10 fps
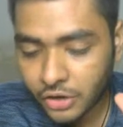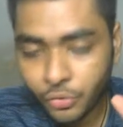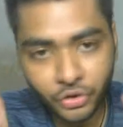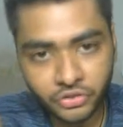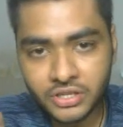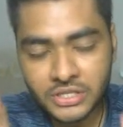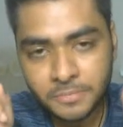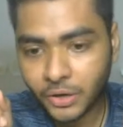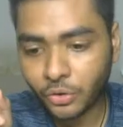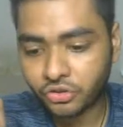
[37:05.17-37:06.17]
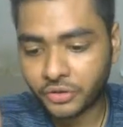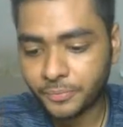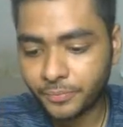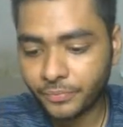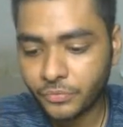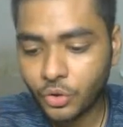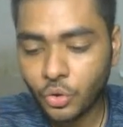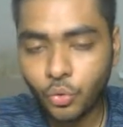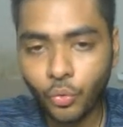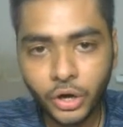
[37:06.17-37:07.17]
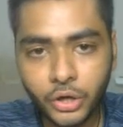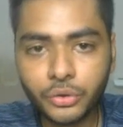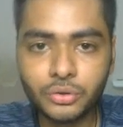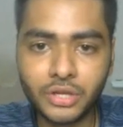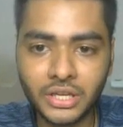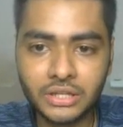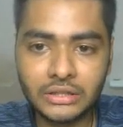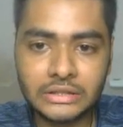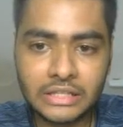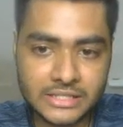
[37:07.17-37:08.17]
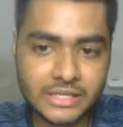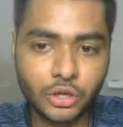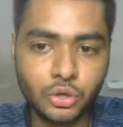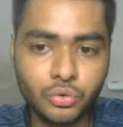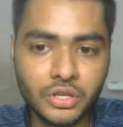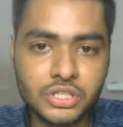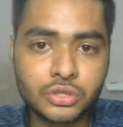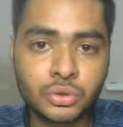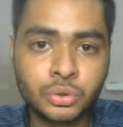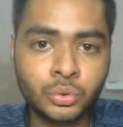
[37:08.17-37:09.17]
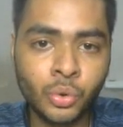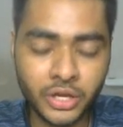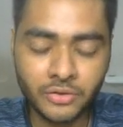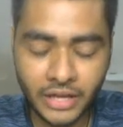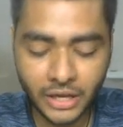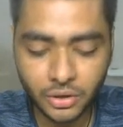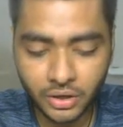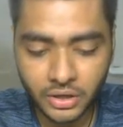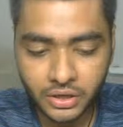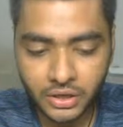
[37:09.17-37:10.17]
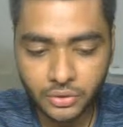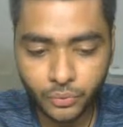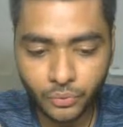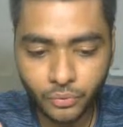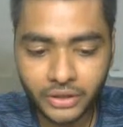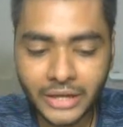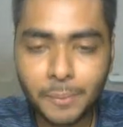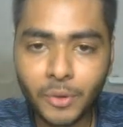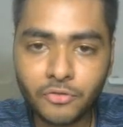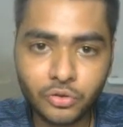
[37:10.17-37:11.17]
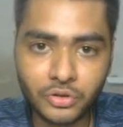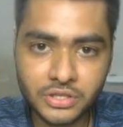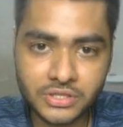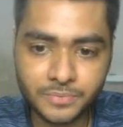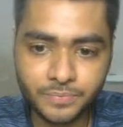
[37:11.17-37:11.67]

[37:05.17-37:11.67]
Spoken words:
a question, simple question. What do you think this query is doing? Like, what type of query is?